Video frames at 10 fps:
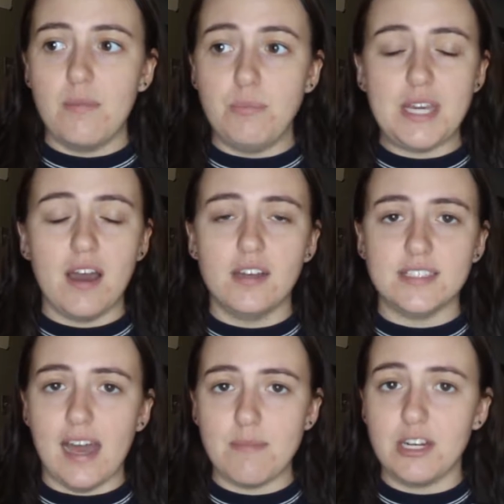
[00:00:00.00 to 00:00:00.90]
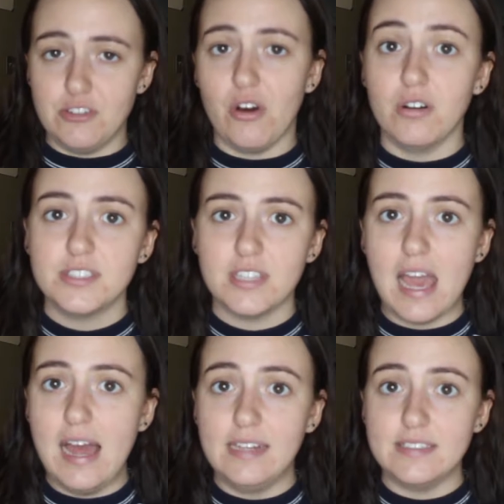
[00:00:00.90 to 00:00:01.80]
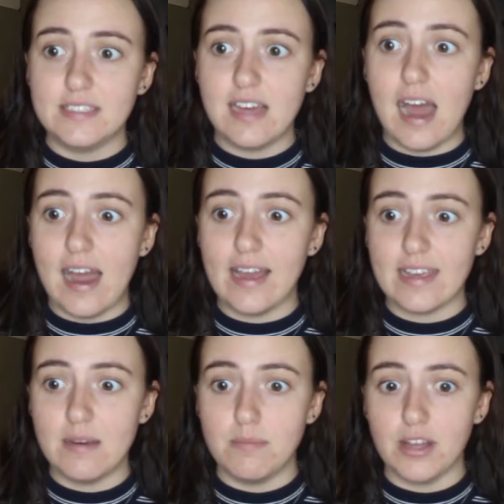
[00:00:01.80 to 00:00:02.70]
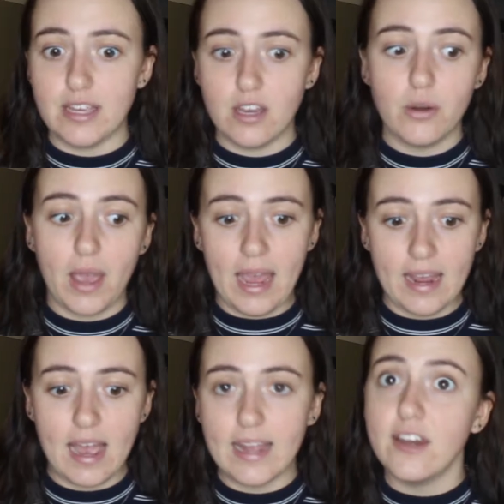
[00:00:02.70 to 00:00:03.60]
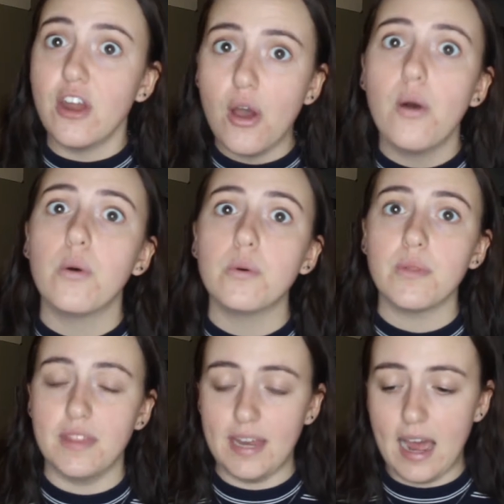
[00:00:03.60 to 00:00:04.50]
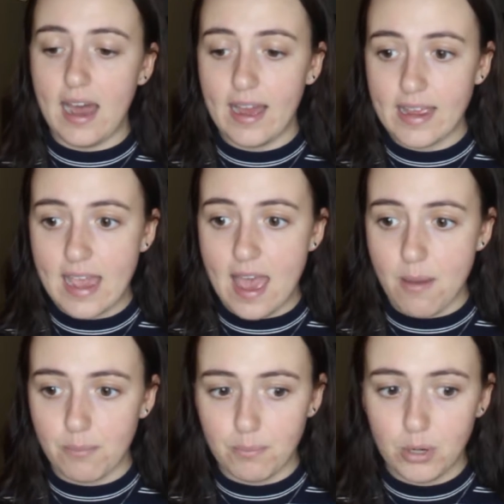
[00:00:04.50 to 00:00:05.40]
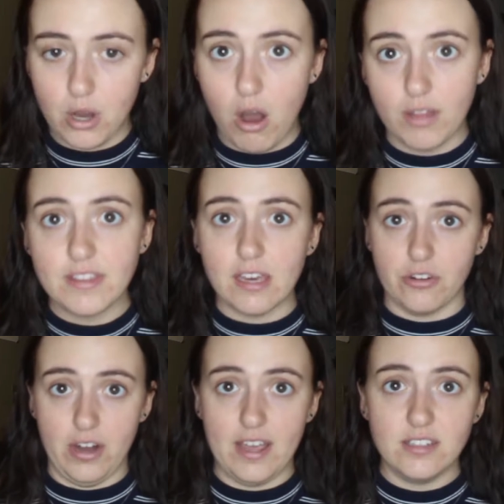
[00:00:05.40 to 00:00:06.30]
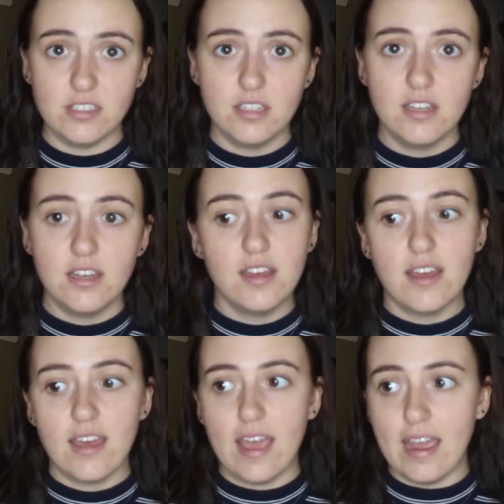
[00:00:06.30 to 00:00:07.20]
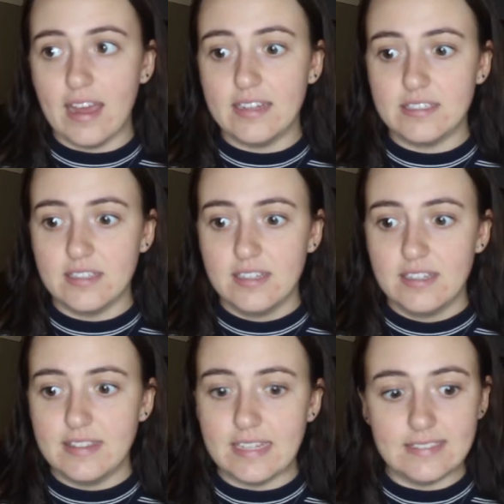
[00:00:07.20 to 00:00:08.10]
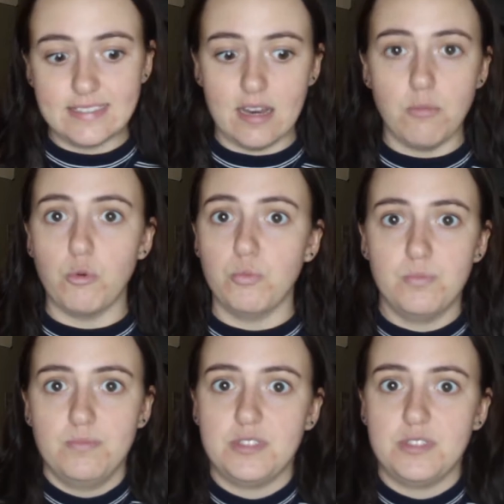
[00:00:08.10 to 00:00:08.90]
because I'm an adult and I am like, okay, I know that I am on the internet and that some